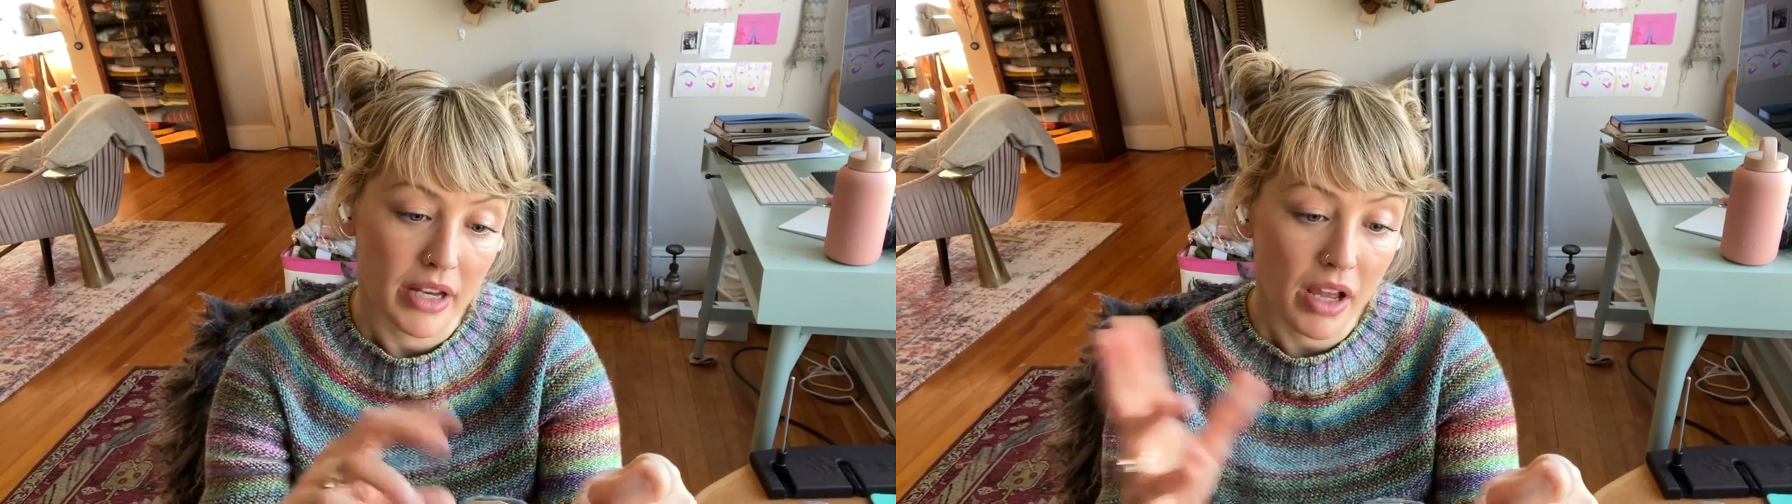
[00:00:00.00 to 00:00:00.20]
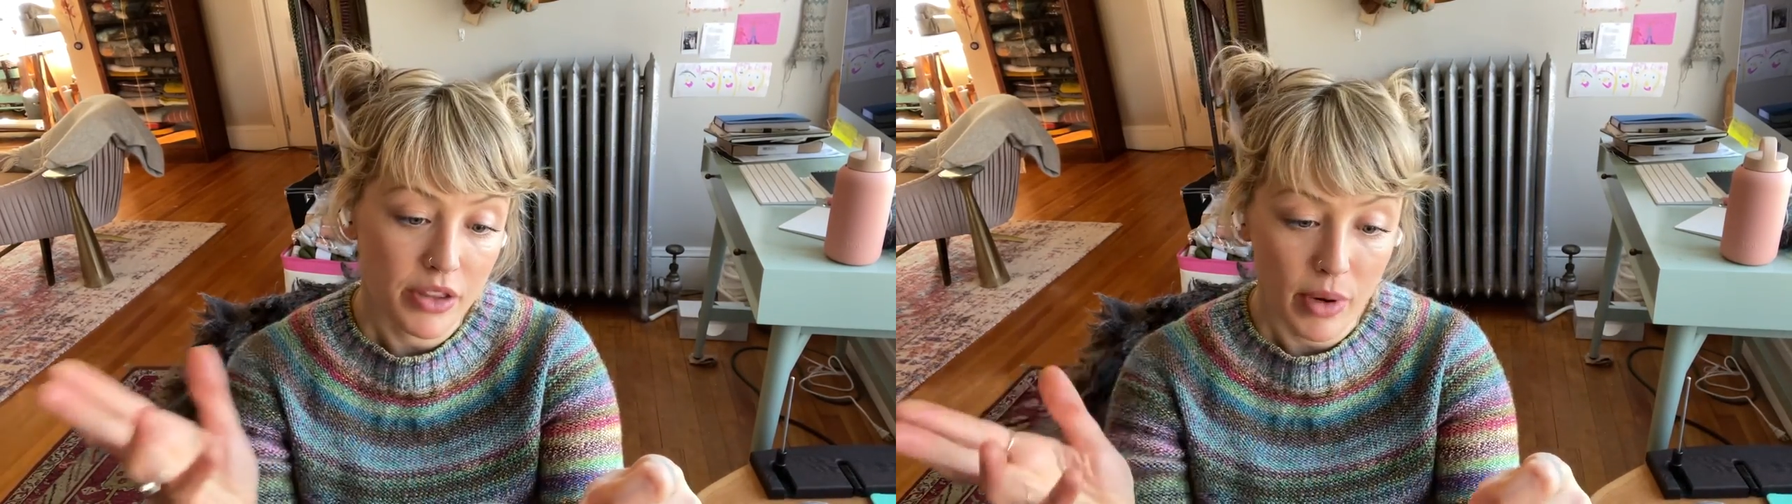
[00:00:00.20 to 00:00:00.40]

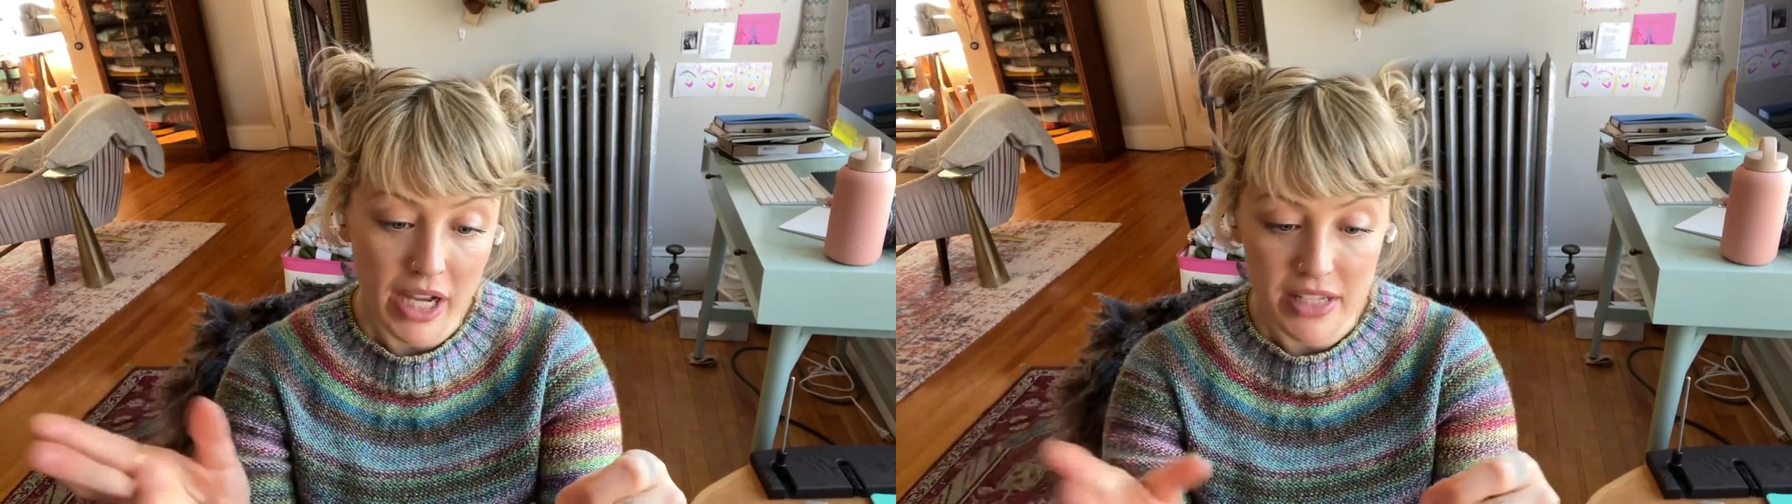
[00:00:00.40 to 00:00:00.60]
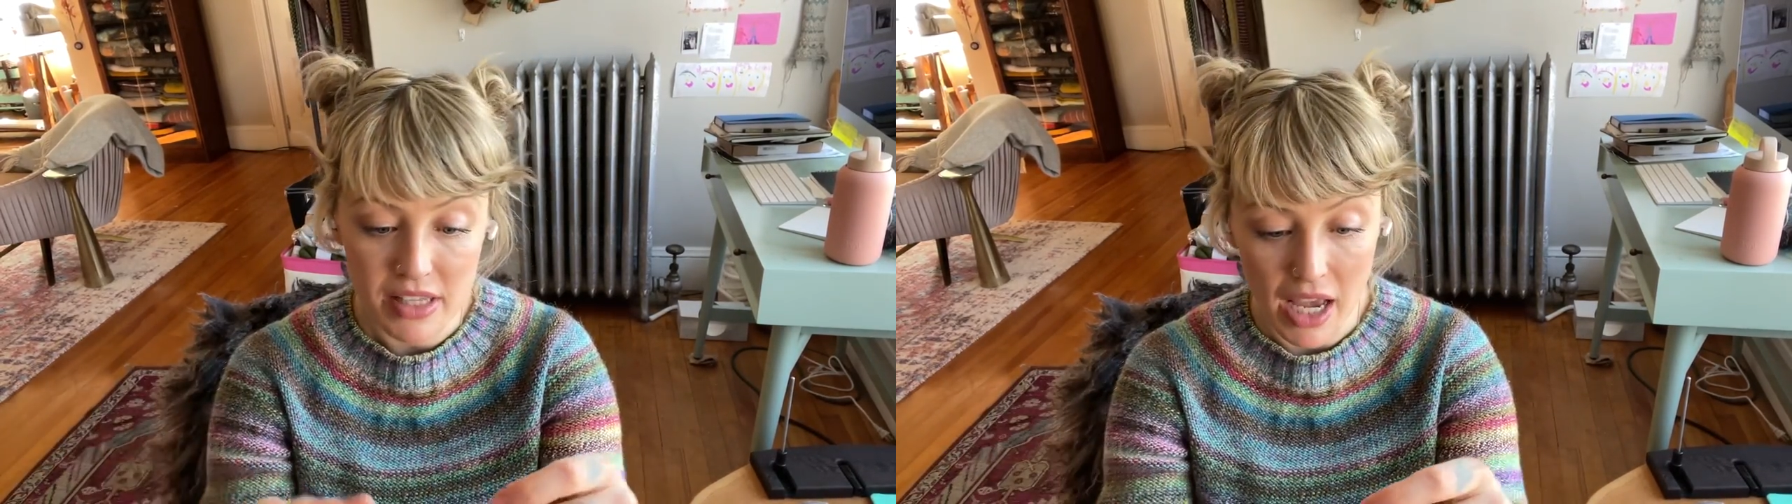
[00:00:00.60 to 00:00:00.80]

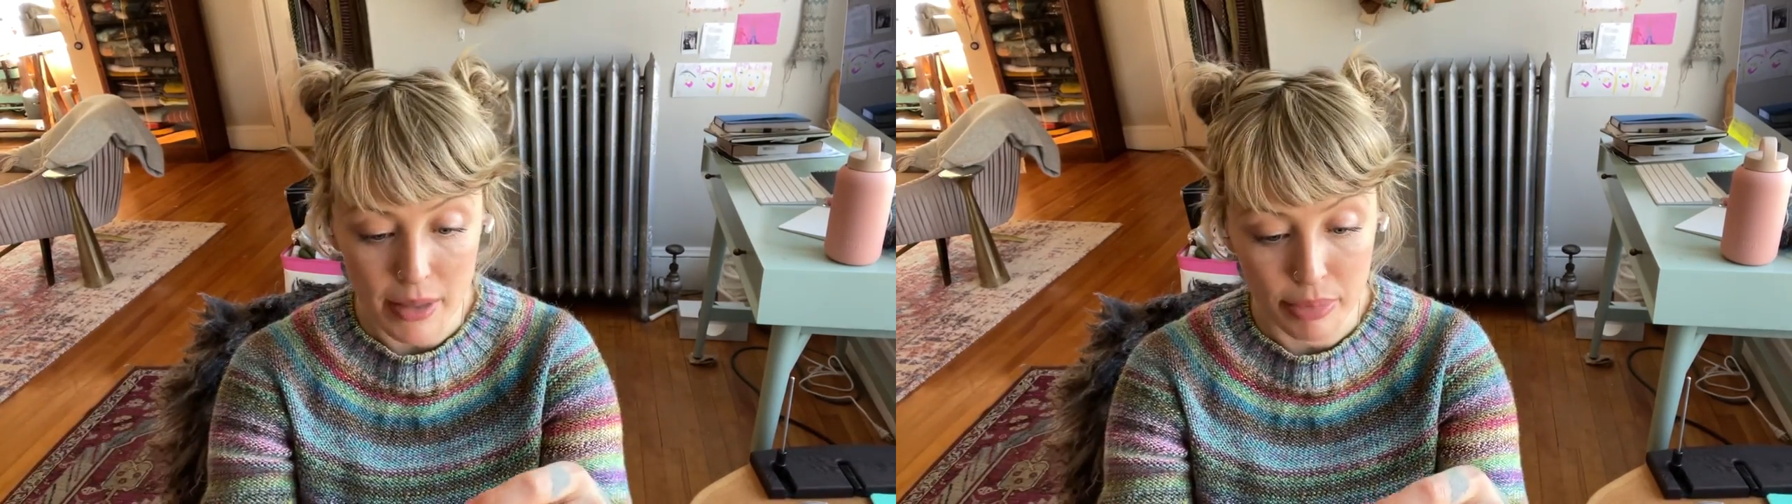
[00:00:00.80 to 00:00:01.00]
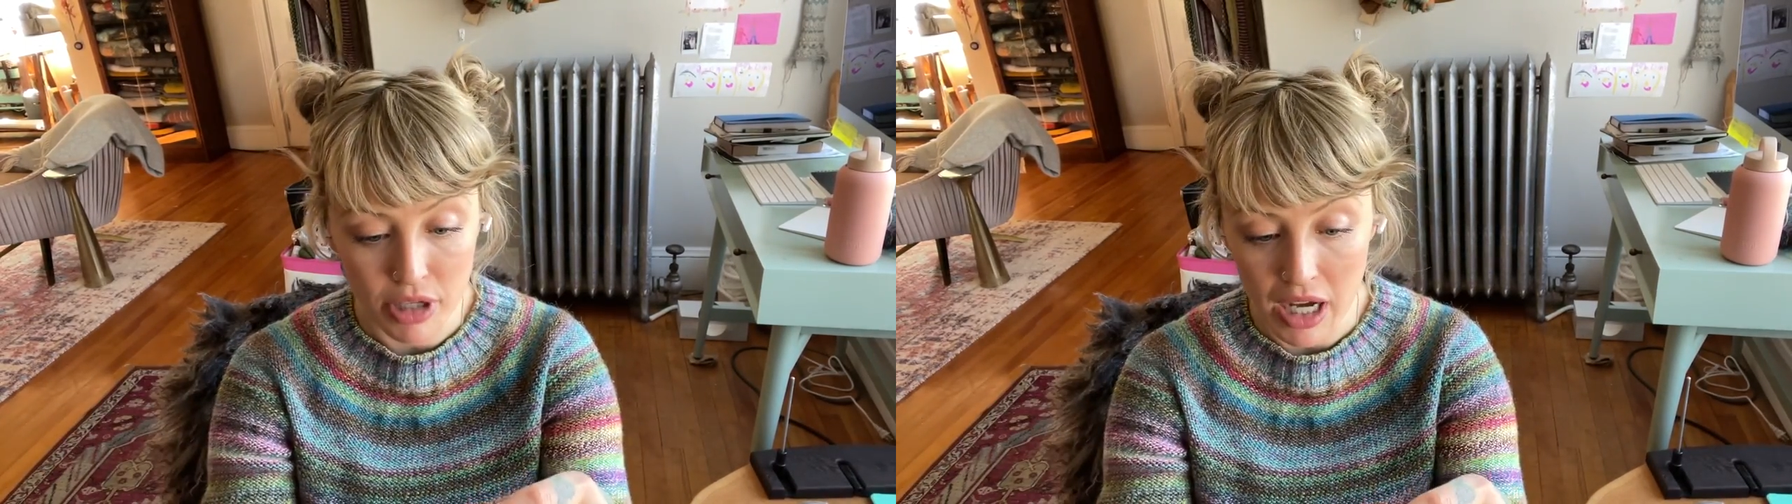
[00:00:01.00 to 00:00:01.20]
otherwise, I
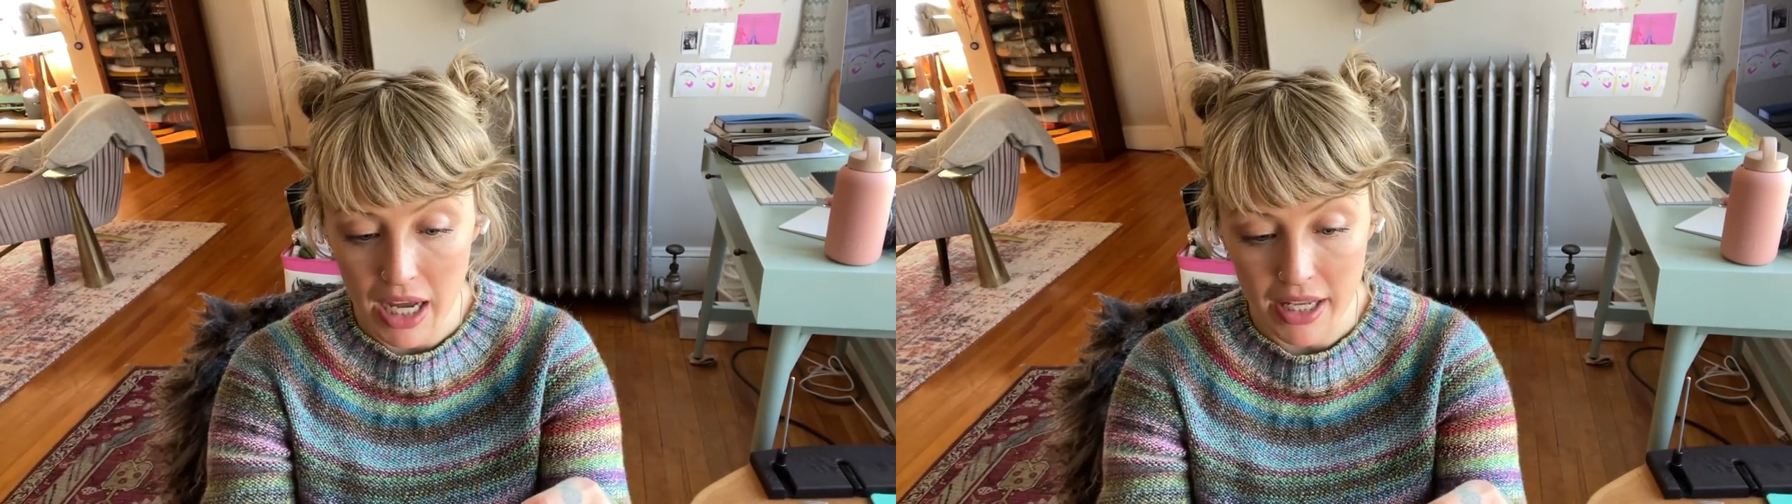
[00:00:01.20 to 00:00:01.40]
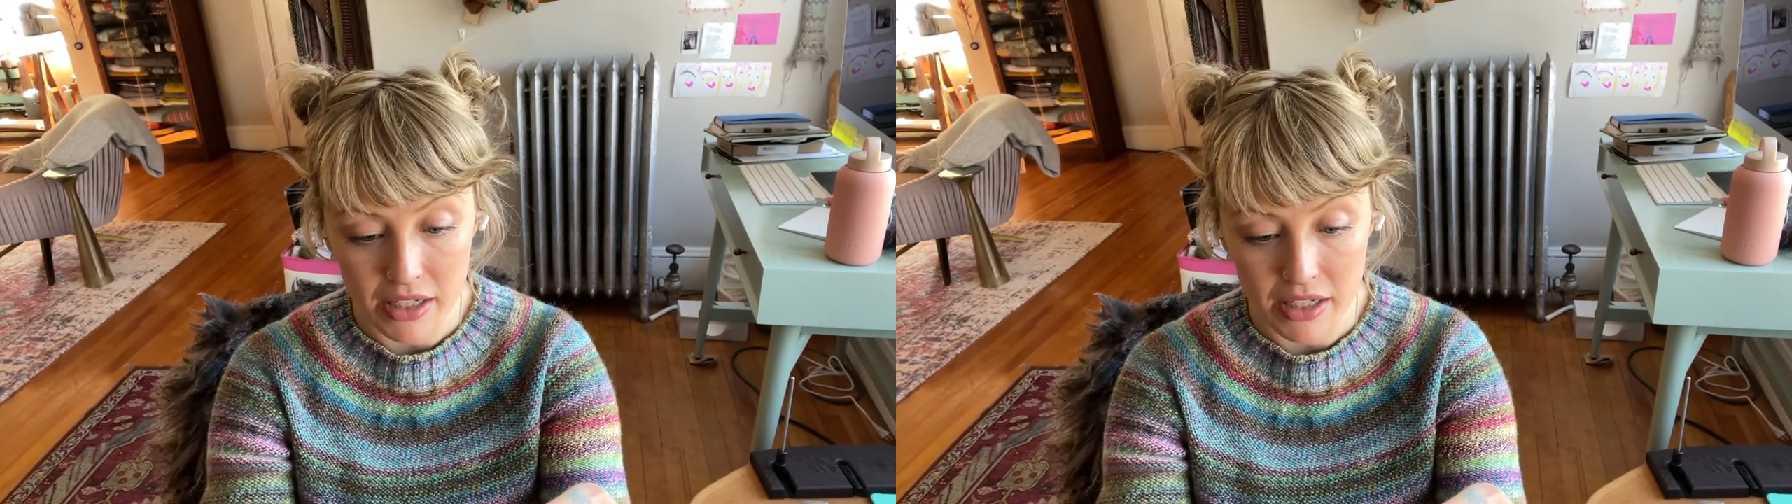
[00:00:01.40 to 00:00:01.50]
put on